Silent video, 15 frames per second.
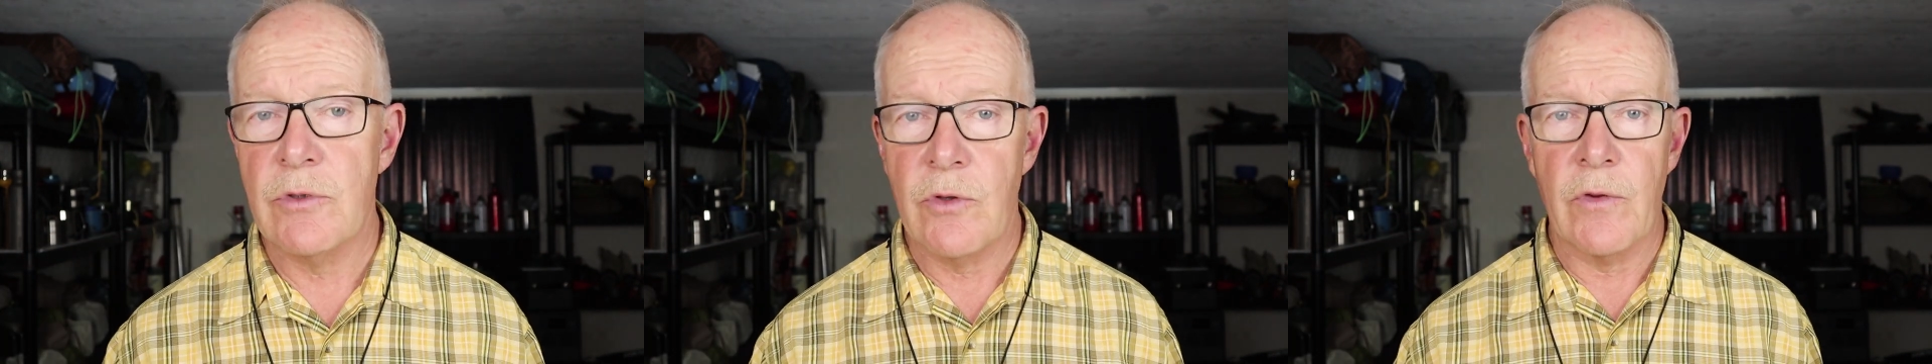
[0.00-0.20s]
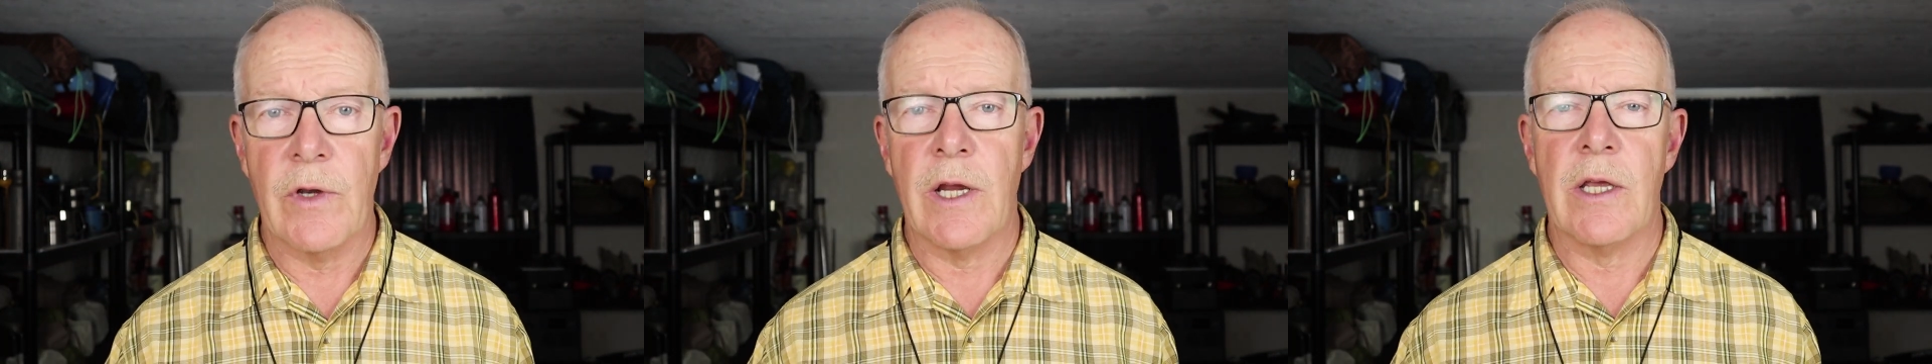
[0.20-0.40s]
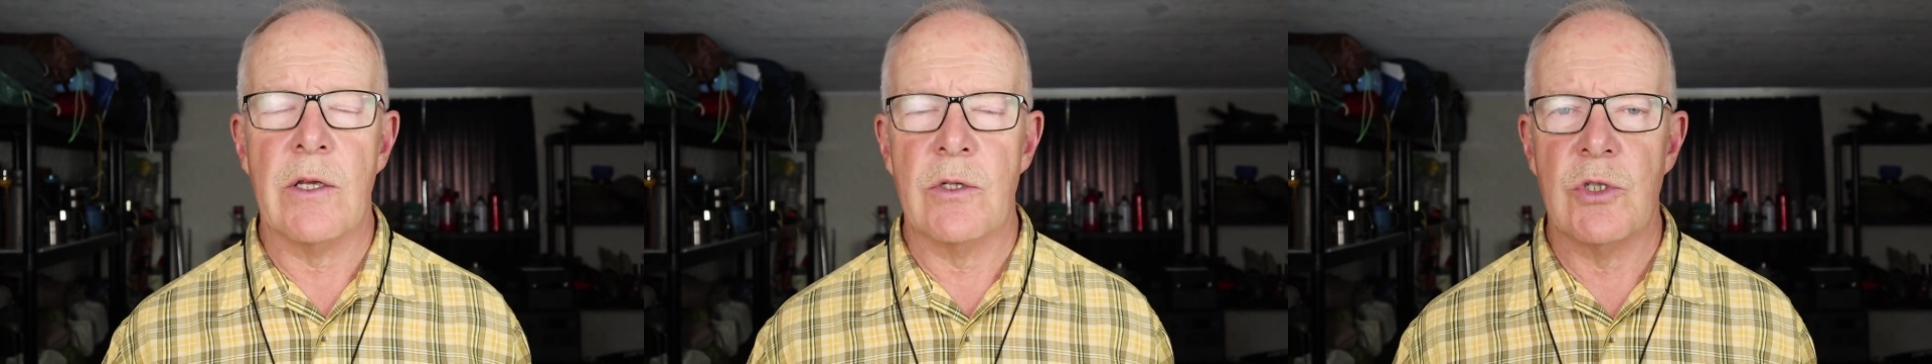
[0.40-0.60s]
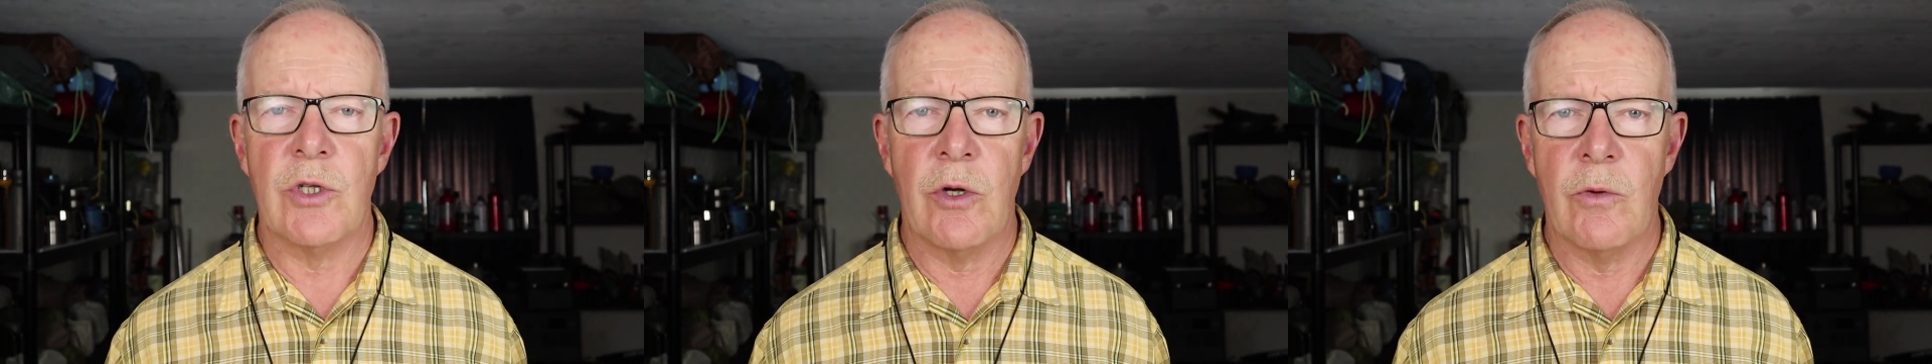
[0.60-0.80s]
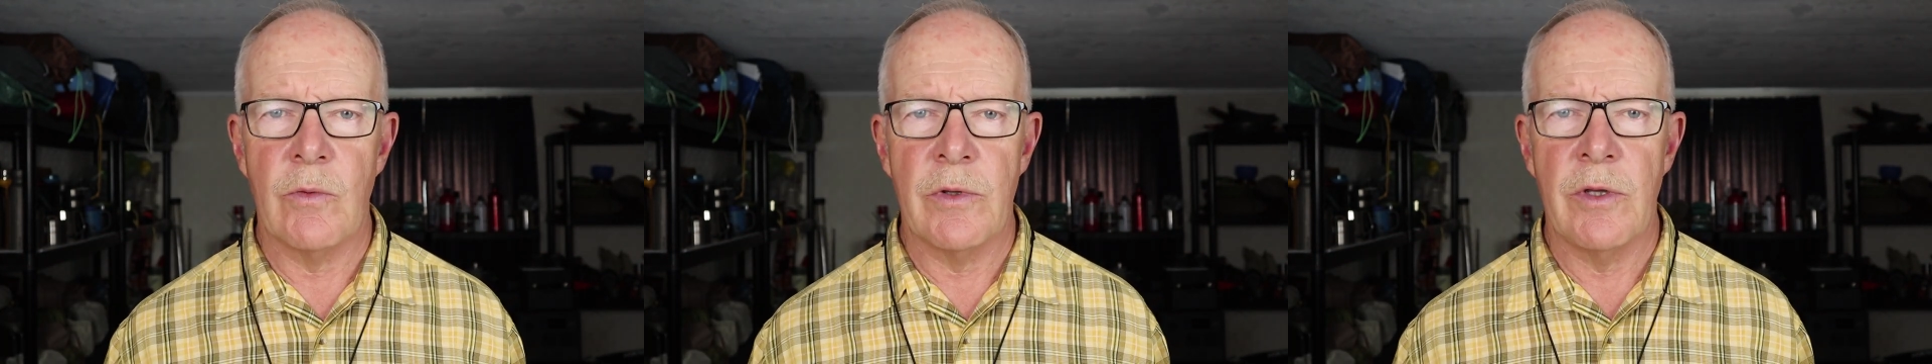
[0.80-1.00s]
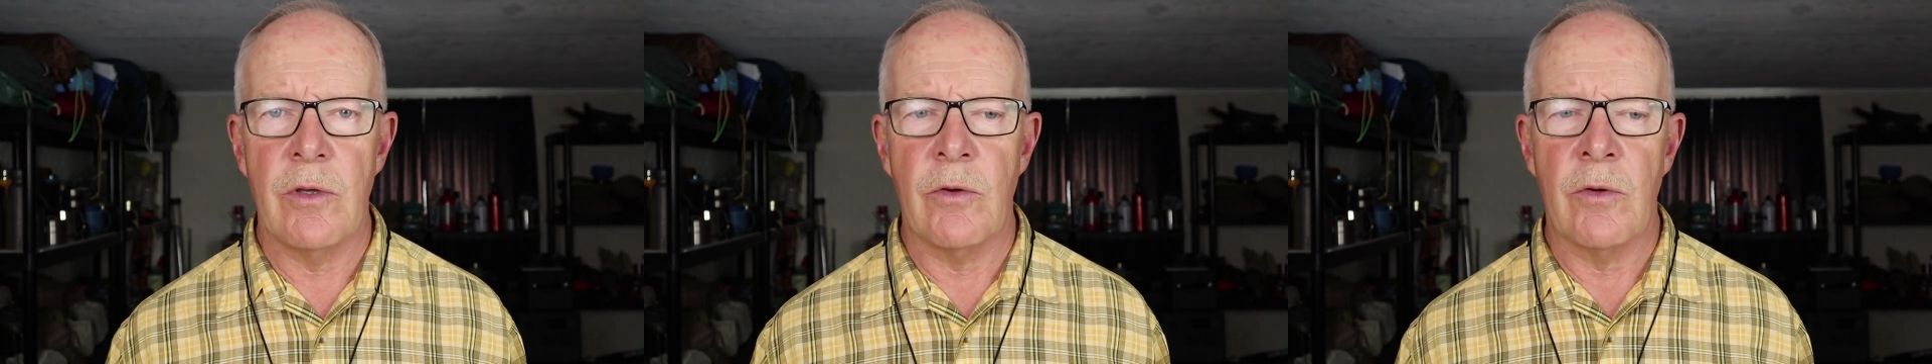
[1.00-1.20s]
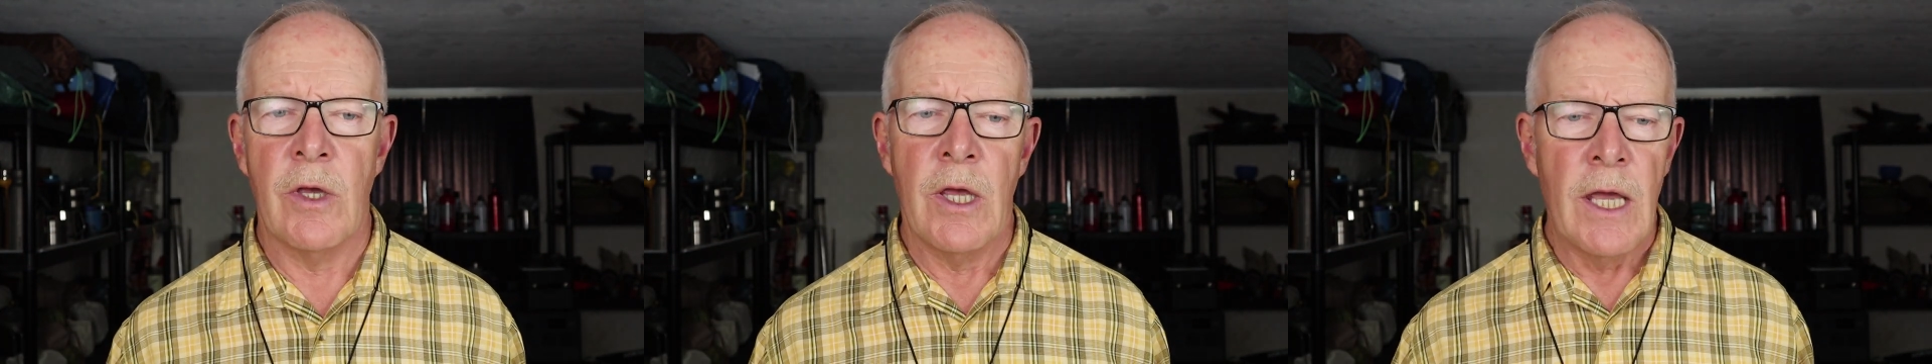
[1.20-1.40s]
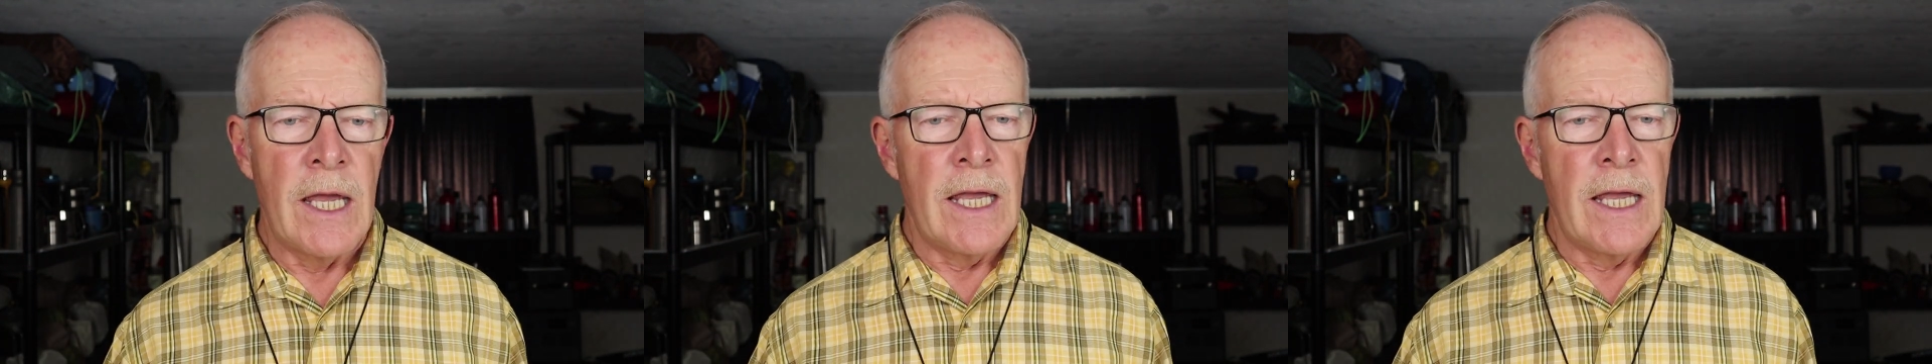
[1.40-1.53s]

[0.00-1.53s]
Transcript: so that I could share it with you.